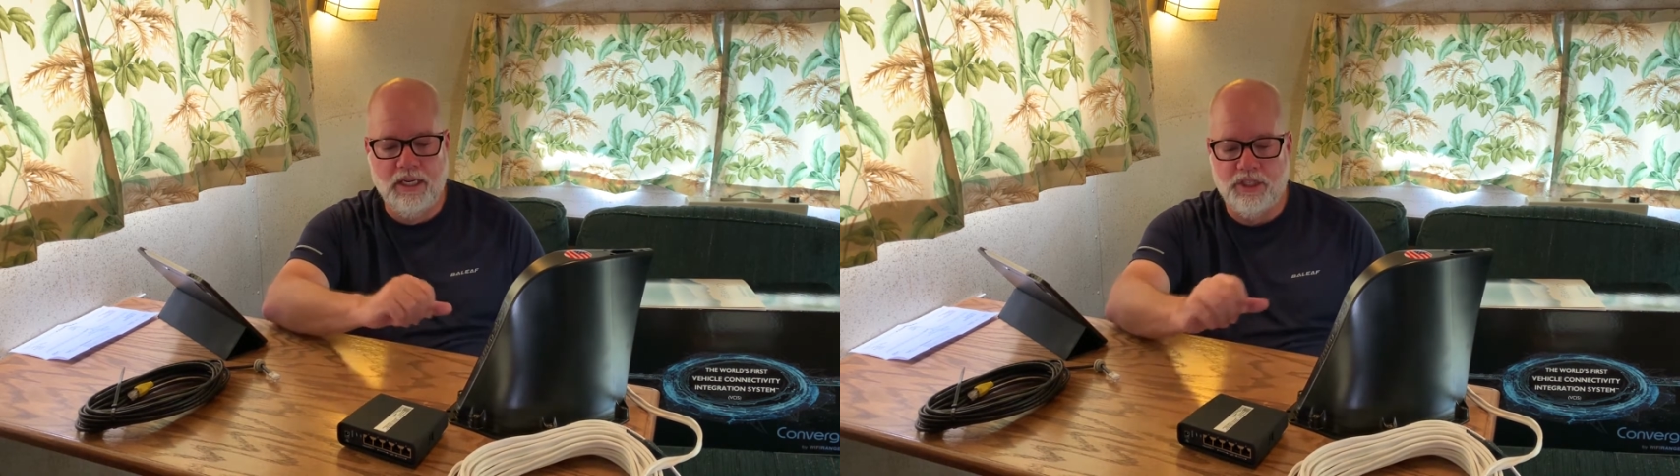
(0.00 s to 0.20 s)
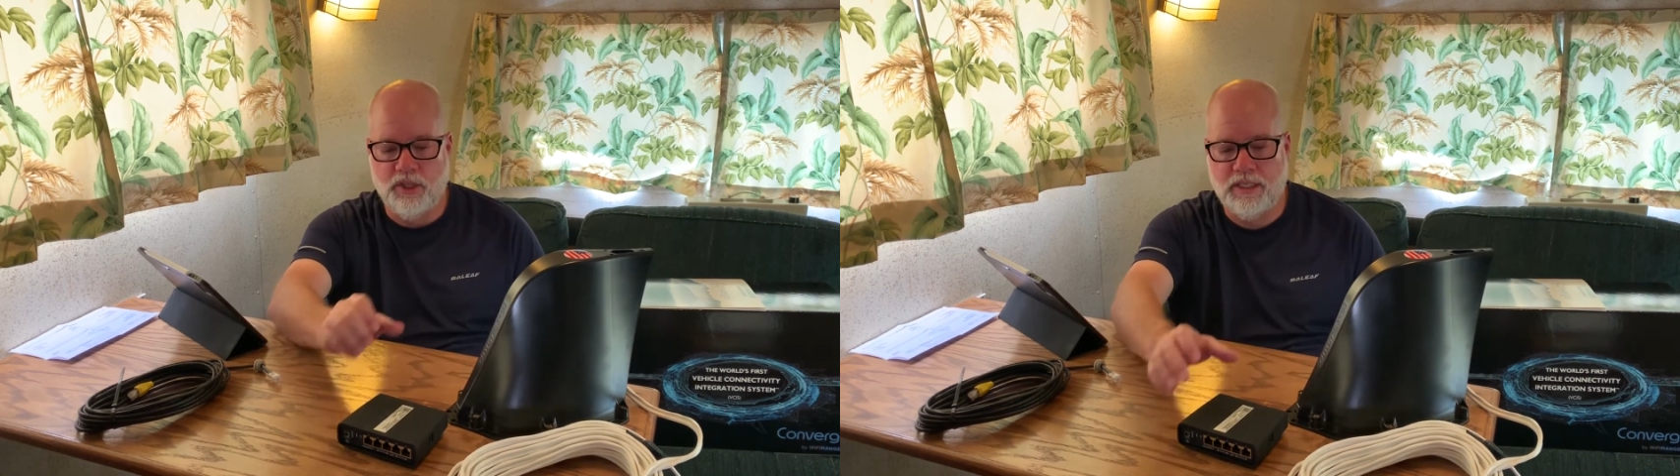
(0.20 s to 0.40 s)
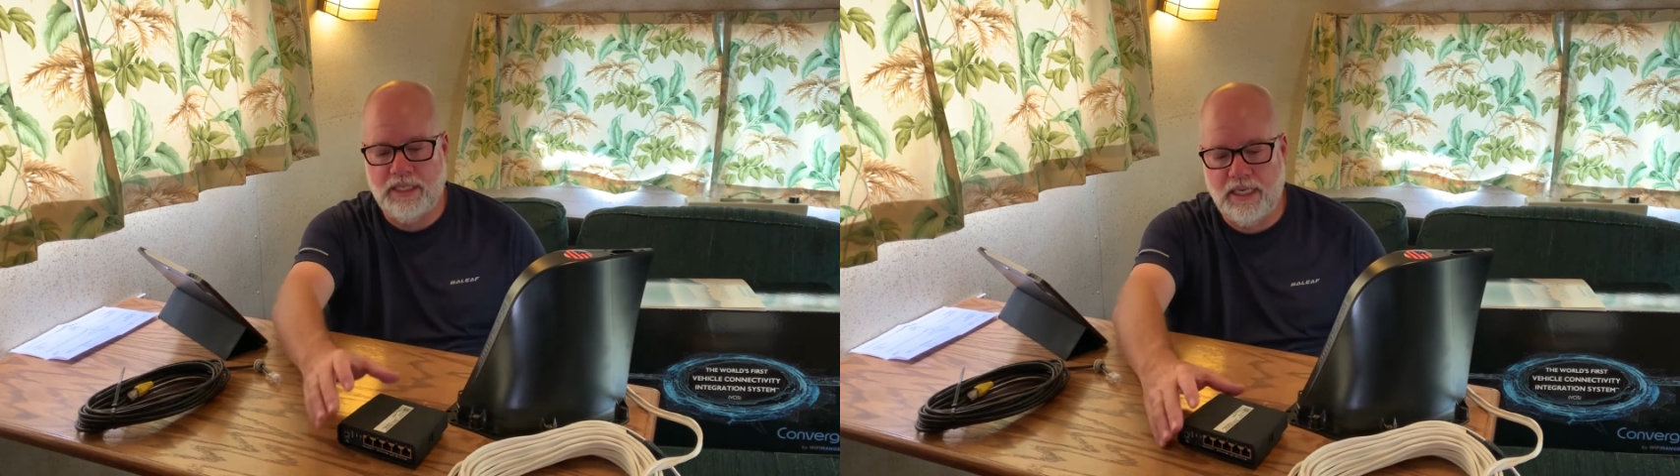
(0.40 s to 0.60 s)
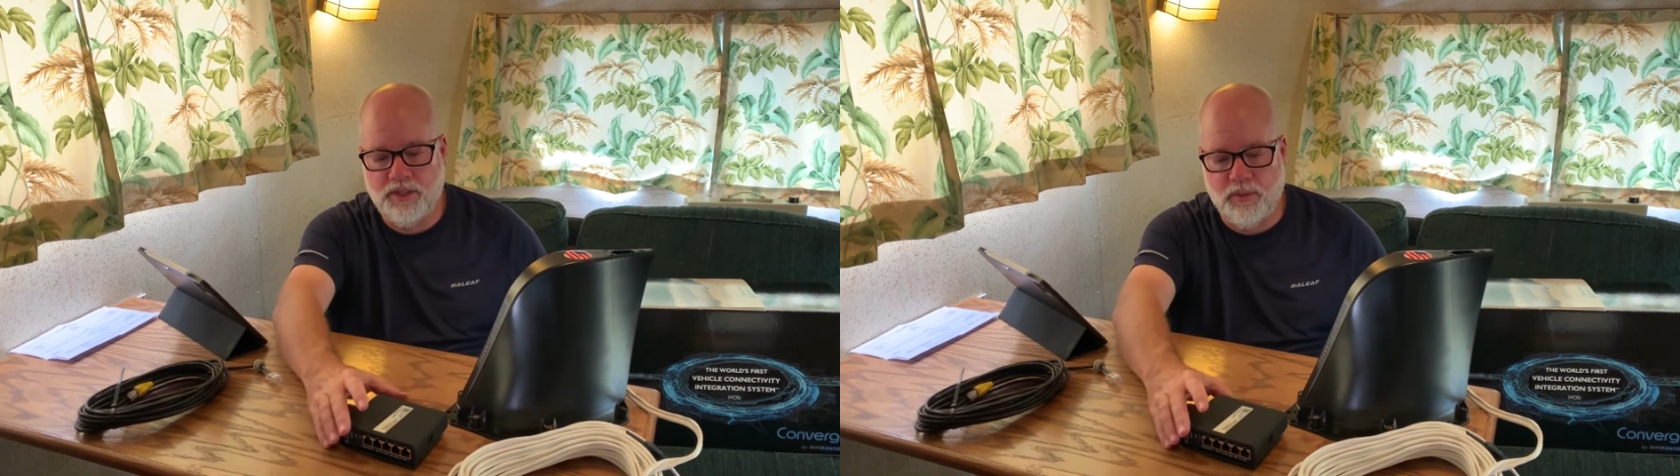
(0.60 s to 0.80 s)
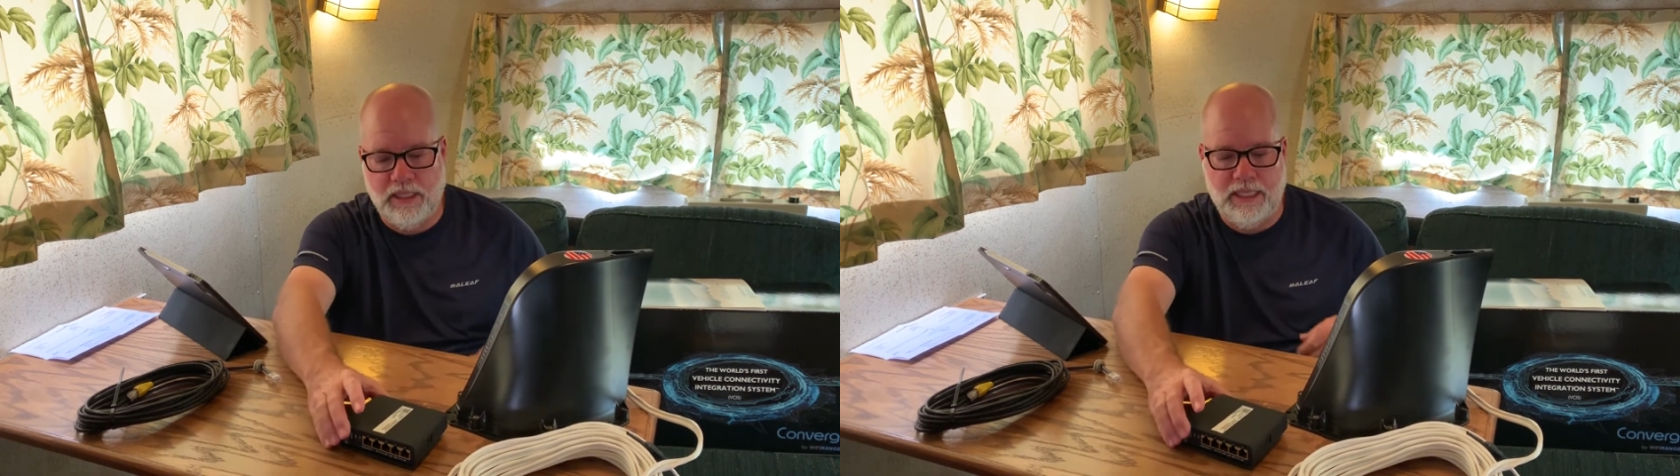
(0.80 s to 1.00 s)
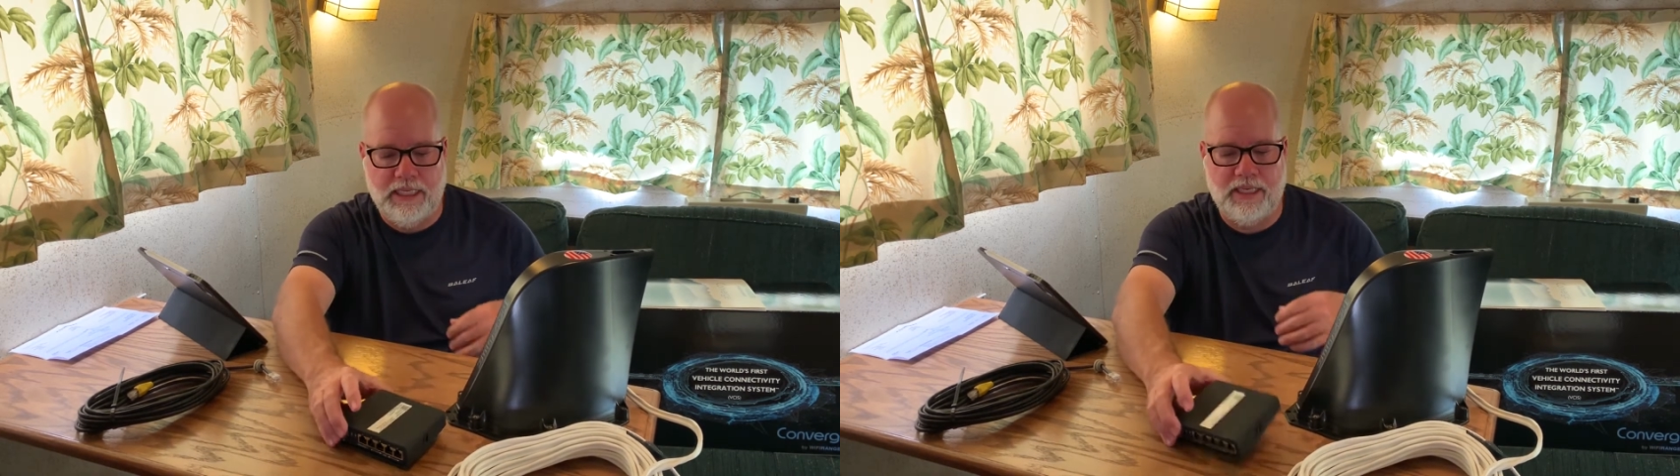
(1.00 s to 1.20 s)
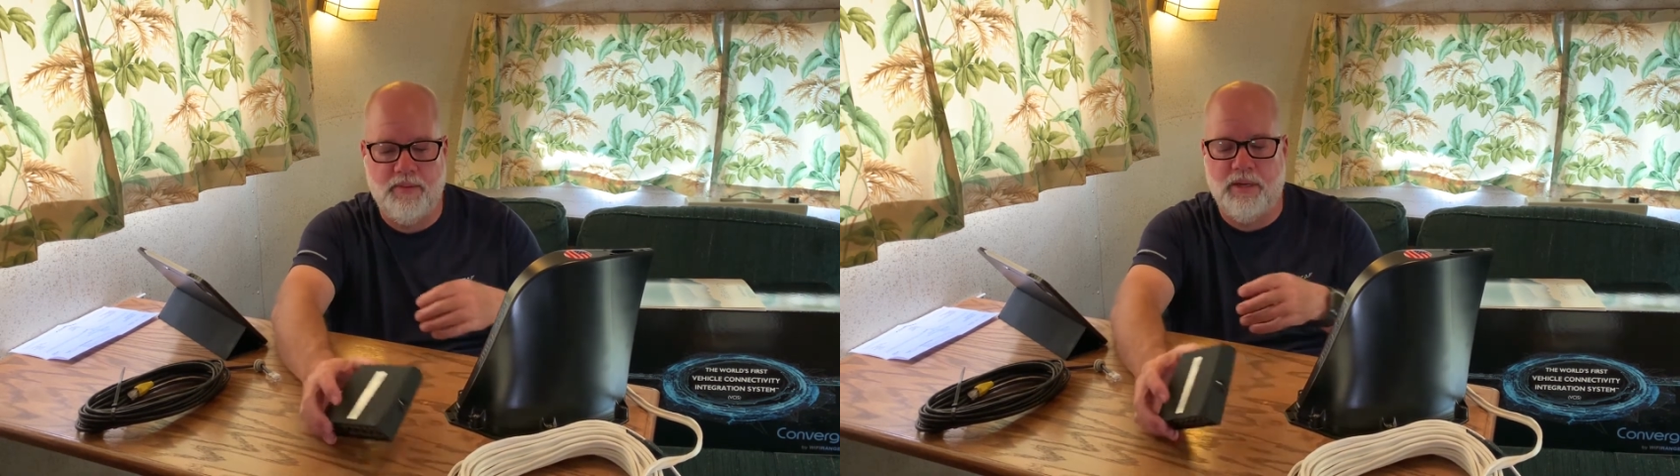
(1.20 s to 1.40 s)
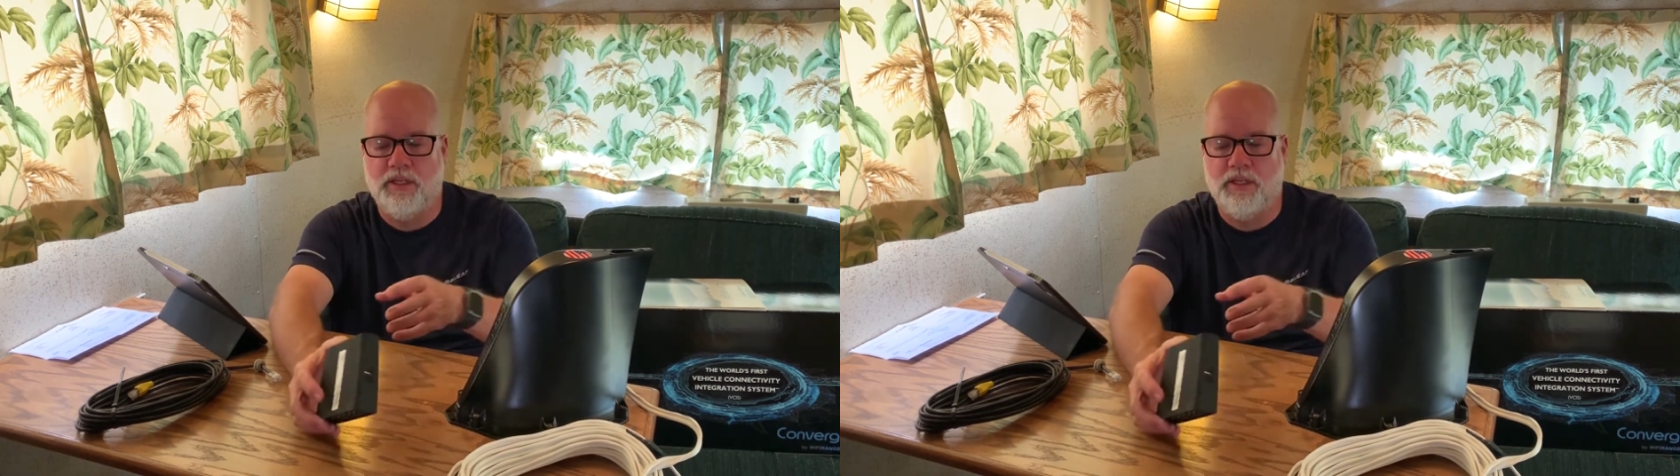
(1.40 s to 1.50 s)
So this latest one that they sent me